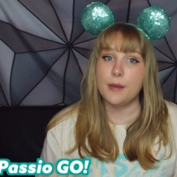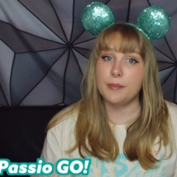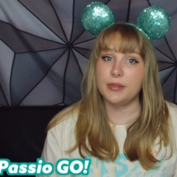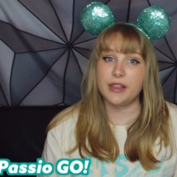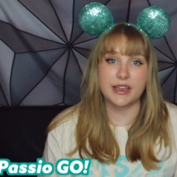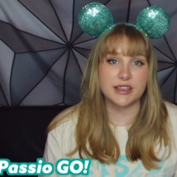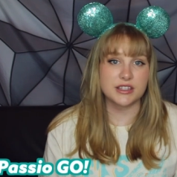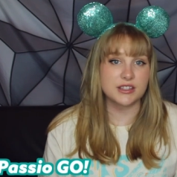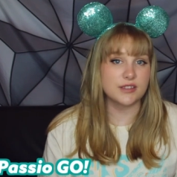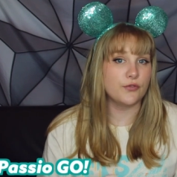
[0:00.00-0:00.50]

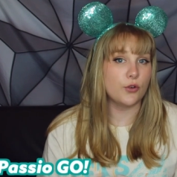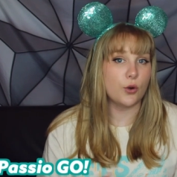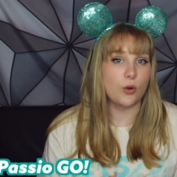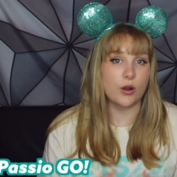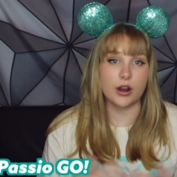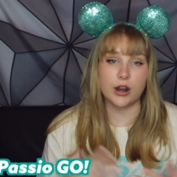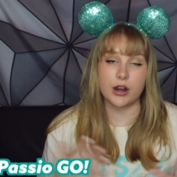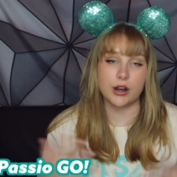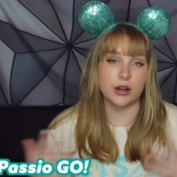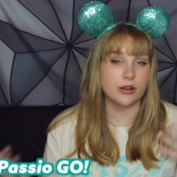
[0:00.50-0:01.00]
place
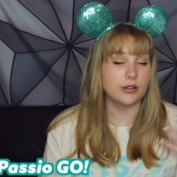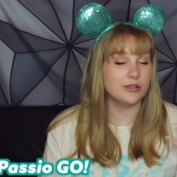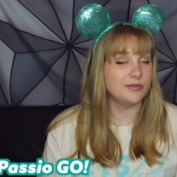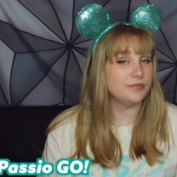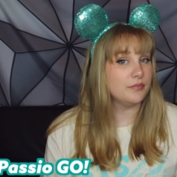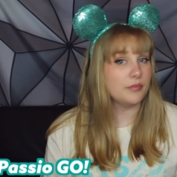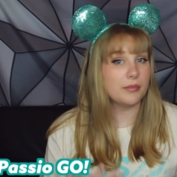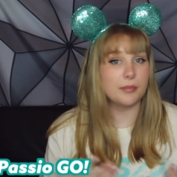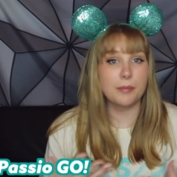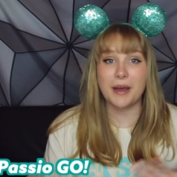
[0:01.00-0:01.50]
for
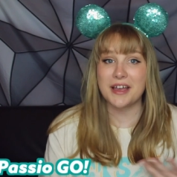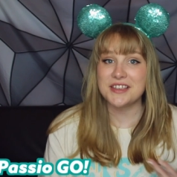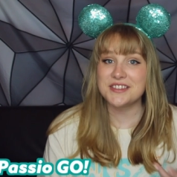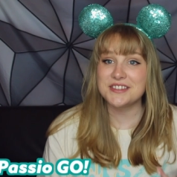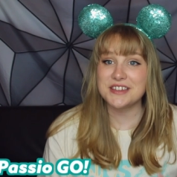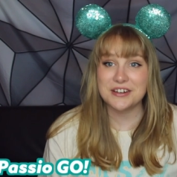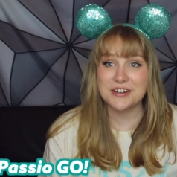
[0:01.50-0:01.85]
bus